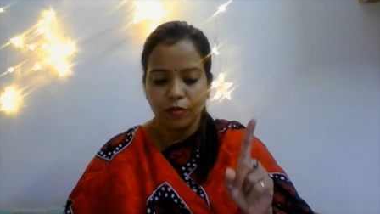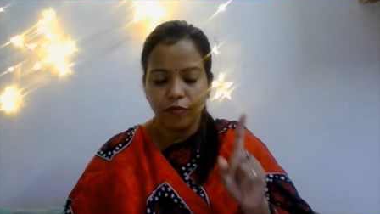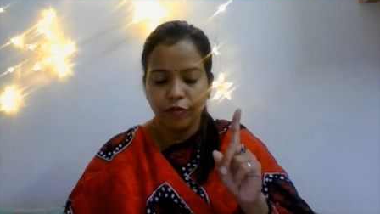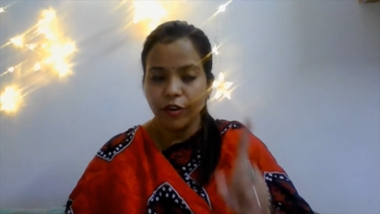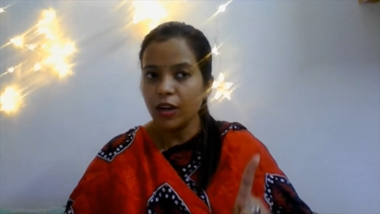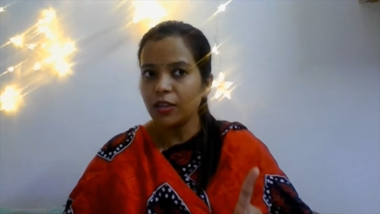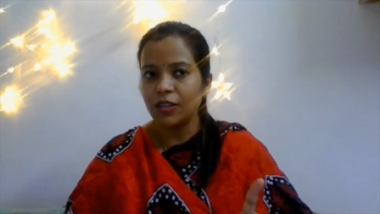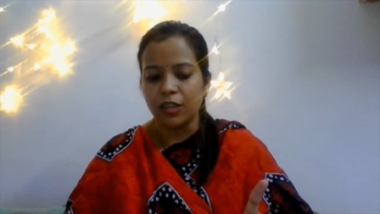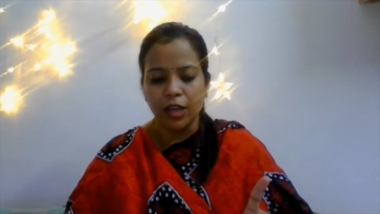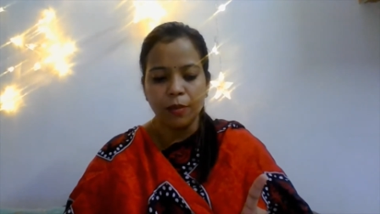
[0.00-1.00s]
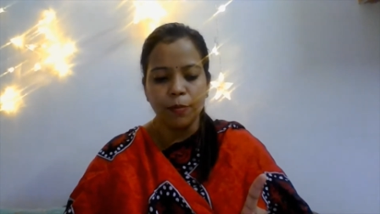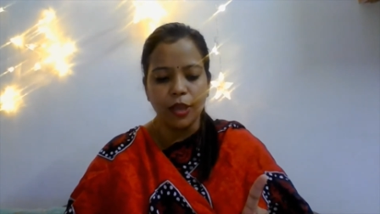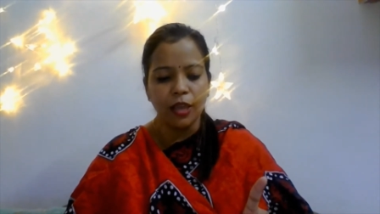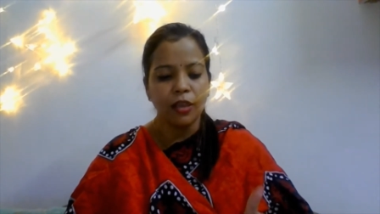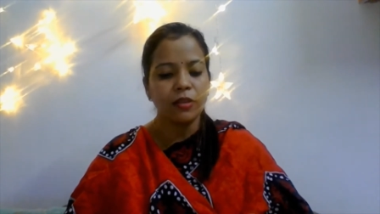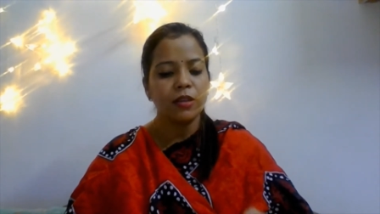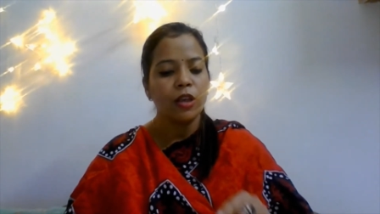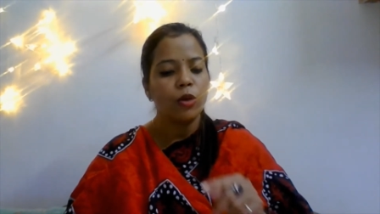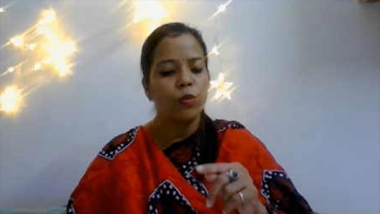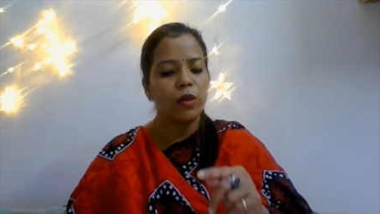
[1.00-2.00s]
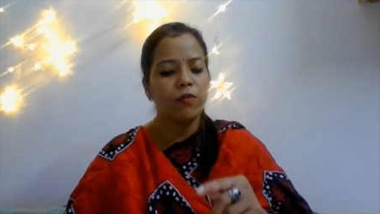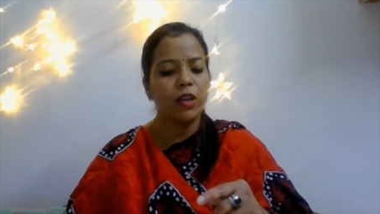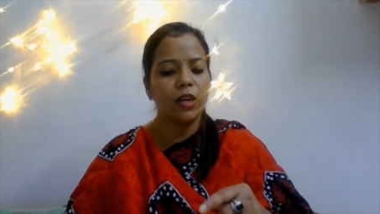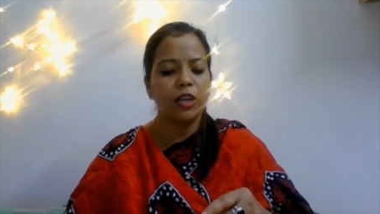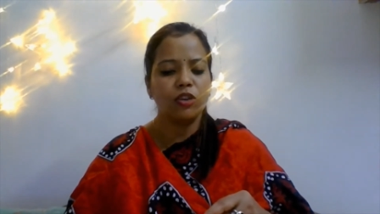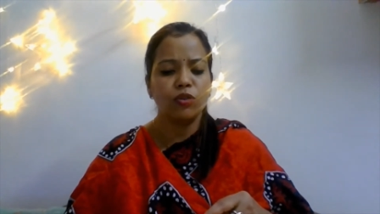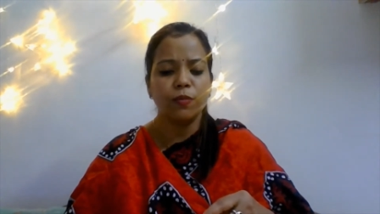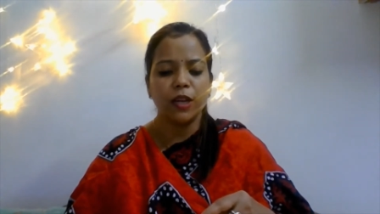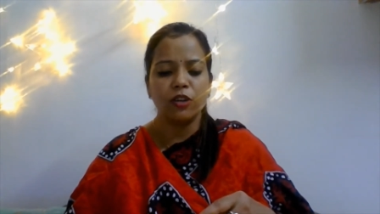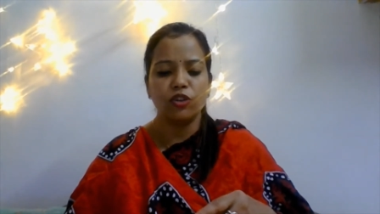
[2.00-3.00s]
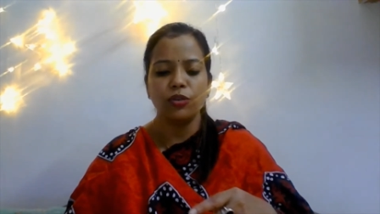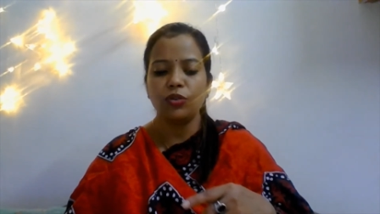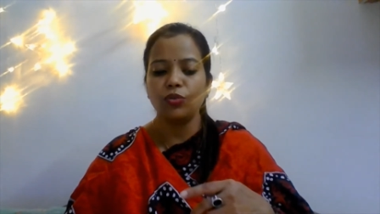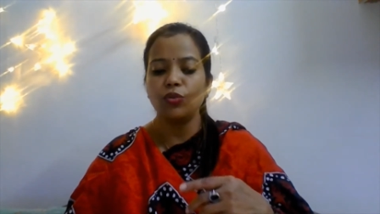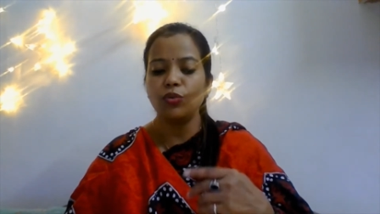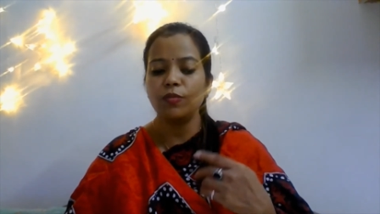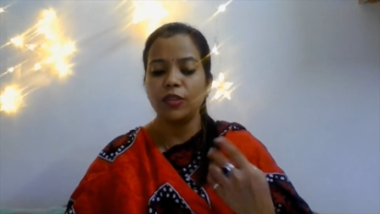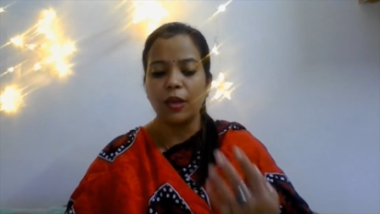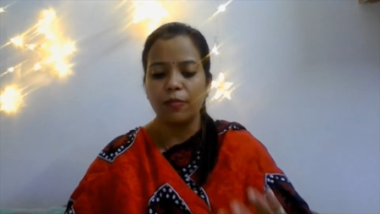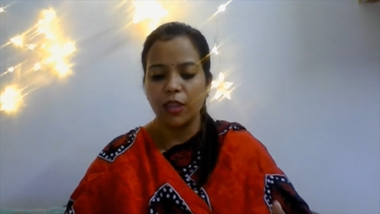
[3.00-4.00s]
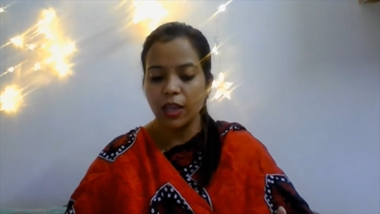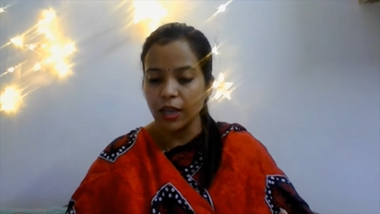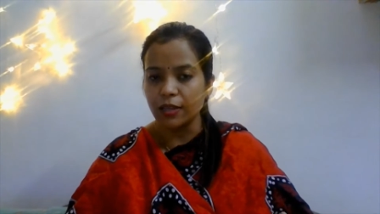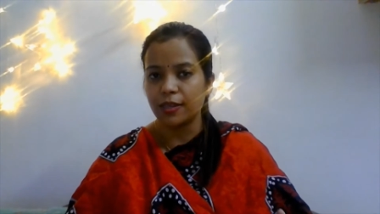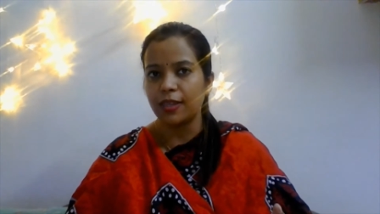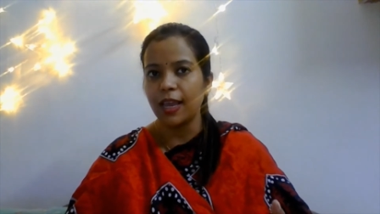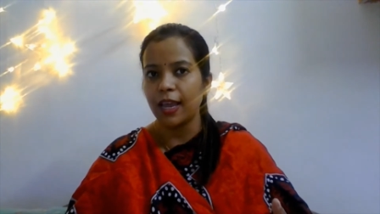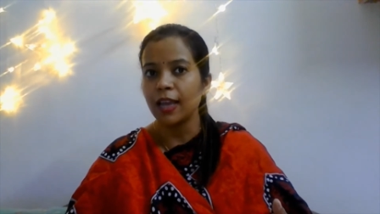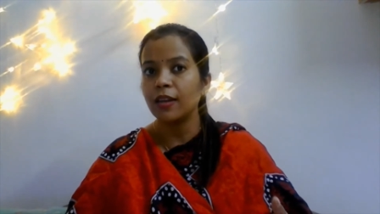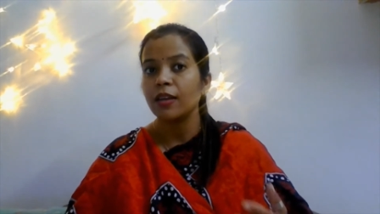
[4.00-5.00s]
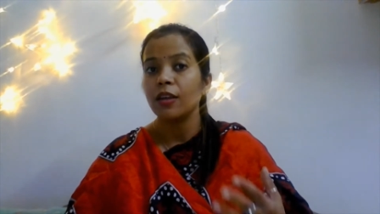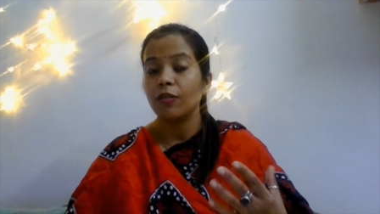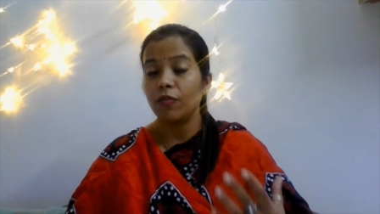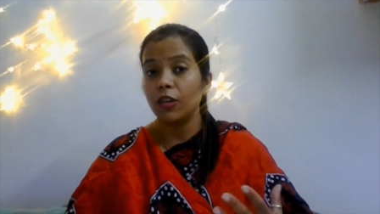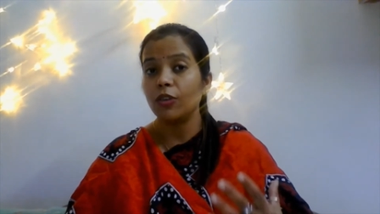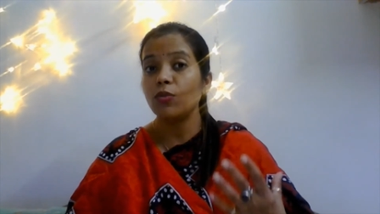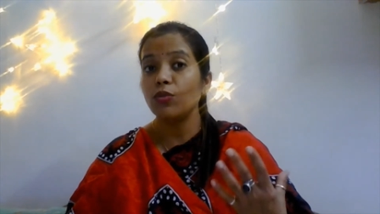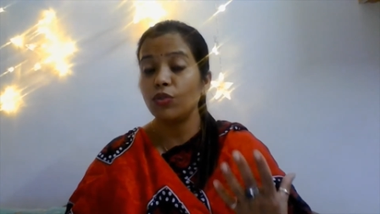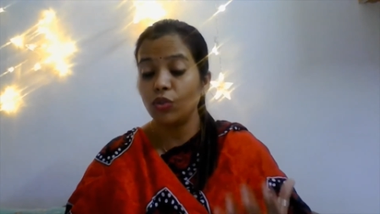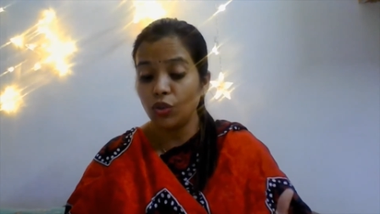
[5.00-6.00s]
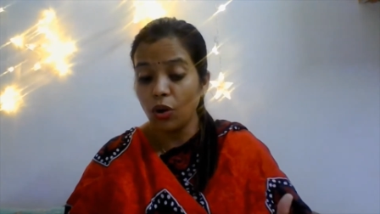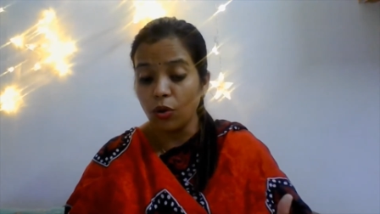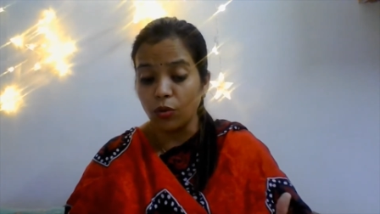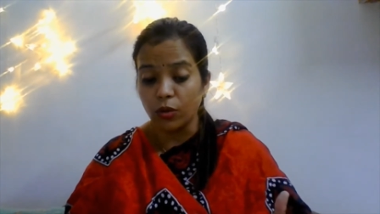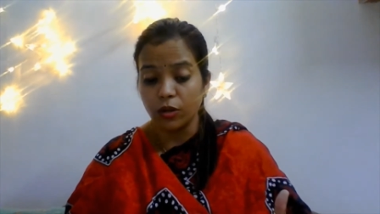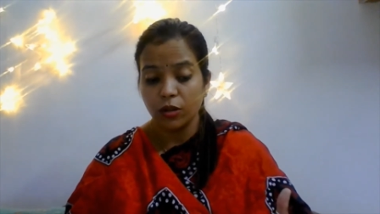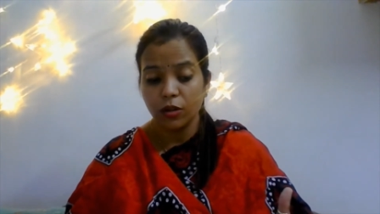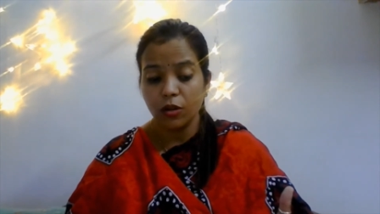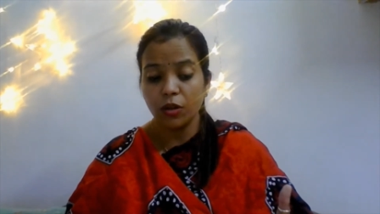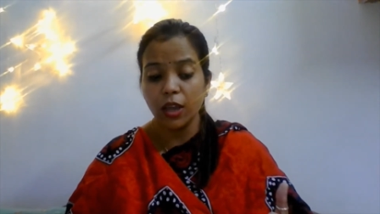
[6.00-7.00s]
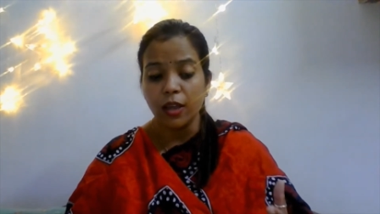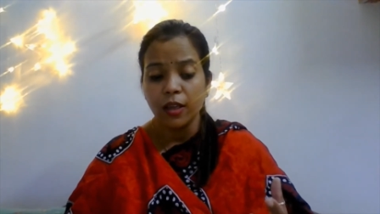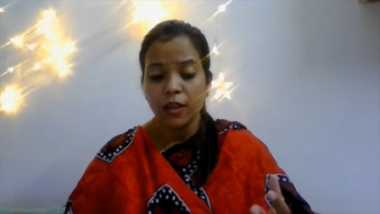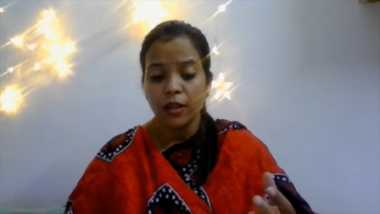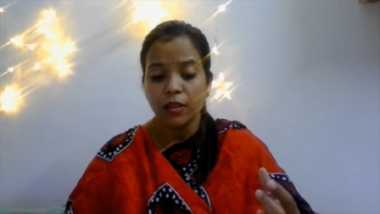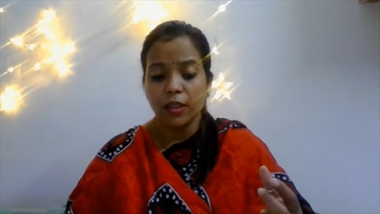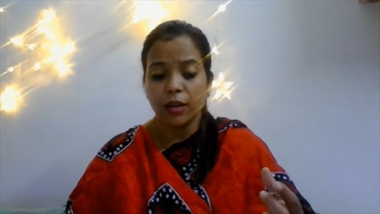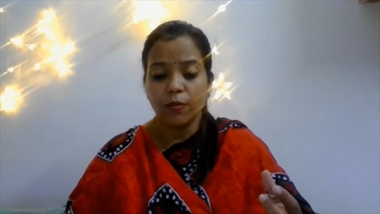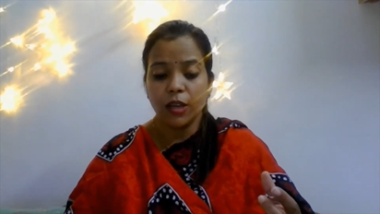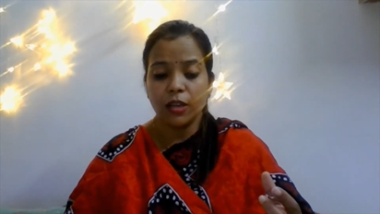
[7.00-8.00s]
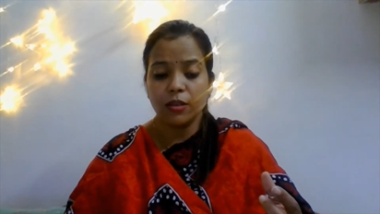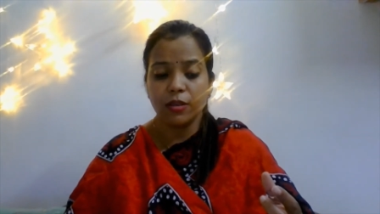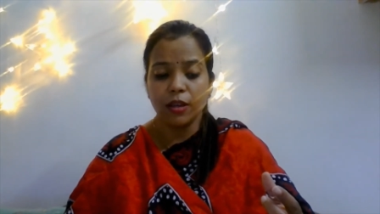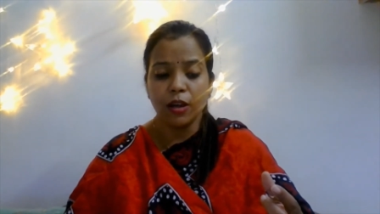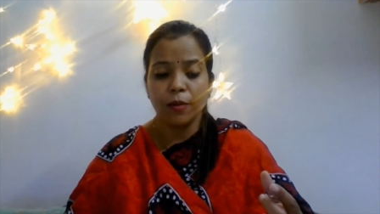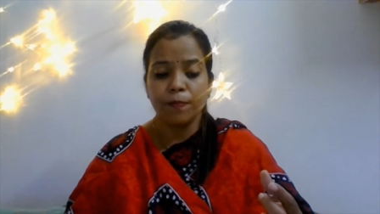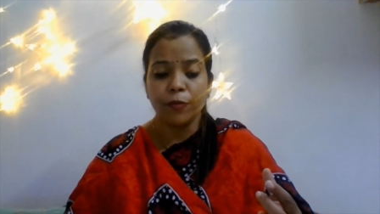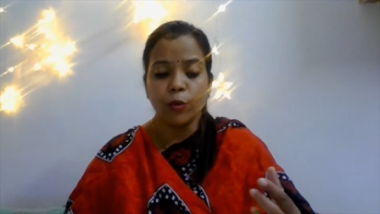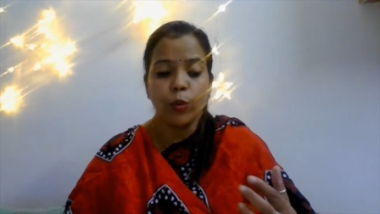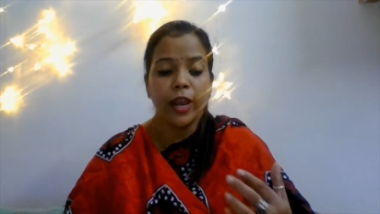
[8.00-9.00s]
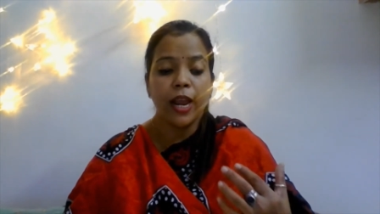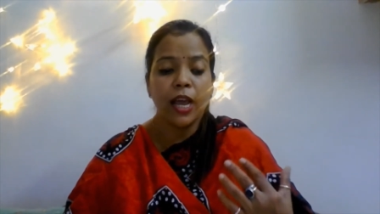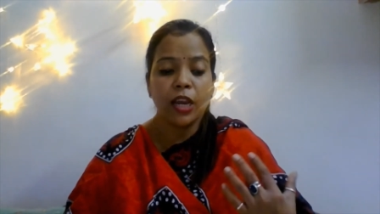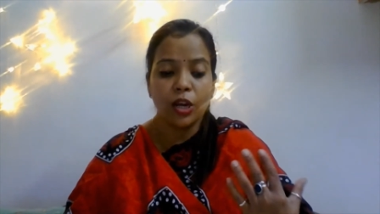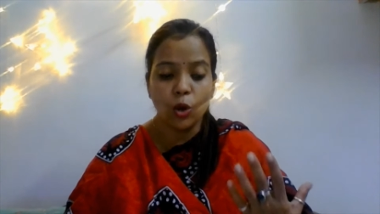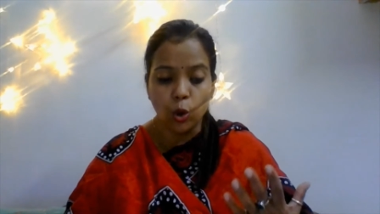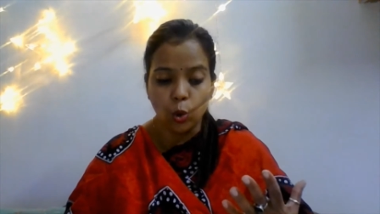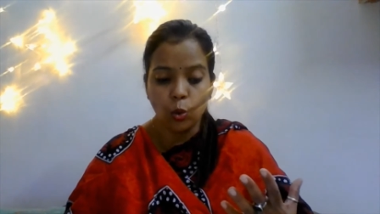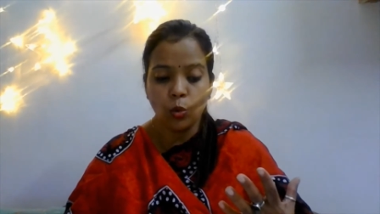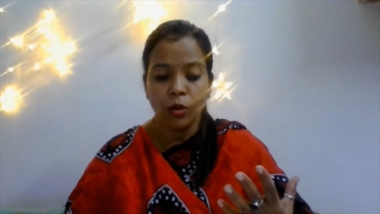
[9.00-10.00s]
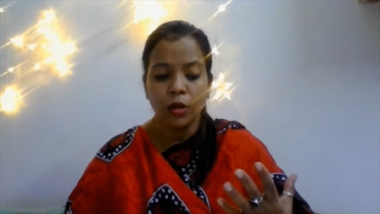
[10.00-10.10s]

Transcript: first tip is, when we need to mention to whom something is said, we use told. Okay, that means when I know